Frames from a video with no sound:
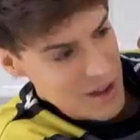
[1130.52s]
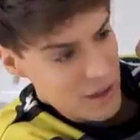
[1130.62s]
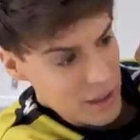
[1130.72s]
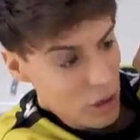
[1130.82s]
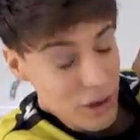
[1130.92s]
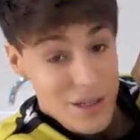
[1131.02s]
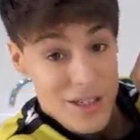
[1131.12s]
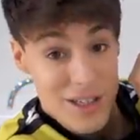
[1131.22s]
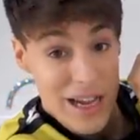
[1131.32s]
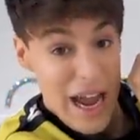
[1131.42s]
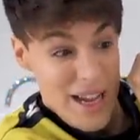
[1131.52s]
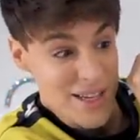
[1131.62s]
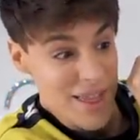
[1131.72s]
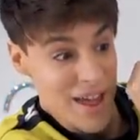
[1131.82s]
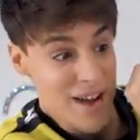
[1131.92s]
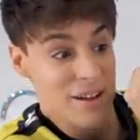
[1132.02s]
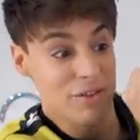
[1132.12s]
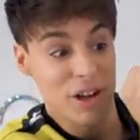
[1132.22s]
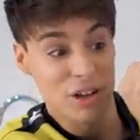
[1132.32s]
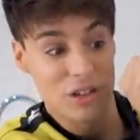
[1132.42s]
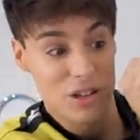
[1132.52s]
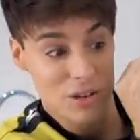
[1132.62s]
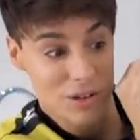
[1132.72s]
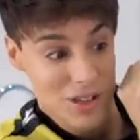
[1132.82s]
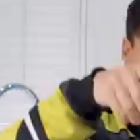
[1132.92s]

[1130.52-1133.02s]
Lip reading: It honestly isn't that difficult to use.